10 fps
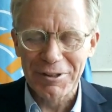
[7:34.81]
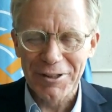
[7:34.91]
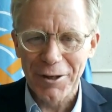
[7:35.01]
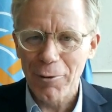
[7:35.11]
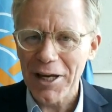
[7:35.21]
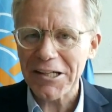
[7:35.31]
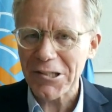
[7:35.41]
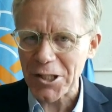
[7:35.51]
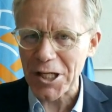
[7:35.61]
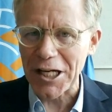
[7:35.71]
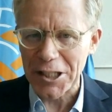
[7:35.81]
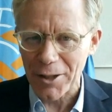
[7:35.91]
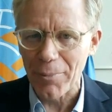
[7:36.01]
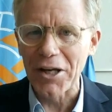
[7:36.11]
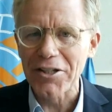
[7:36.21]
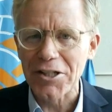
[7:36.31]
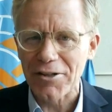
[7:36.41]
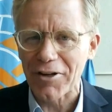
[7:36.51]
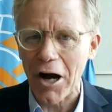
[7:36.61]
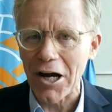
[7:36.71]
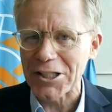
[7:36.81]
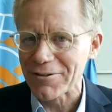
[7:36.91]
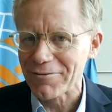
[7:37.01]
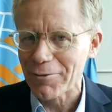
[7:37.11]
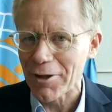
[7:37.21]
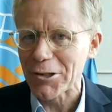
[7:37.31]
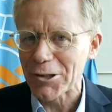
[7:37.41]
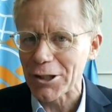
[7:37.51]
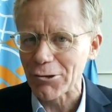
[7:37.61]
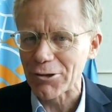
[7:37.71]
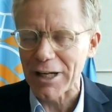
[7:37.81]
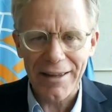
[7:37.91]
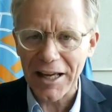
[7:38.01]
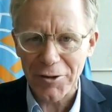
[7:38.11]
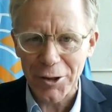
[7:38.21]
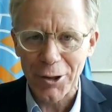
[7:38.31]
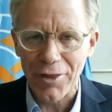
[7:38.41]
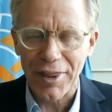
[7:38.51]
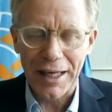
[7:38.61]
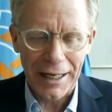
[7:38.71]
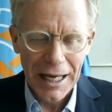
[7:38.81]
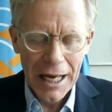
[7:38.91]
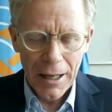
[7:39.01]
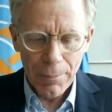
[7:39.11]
we exercise an abundance of caution with our children, and that's a good thing.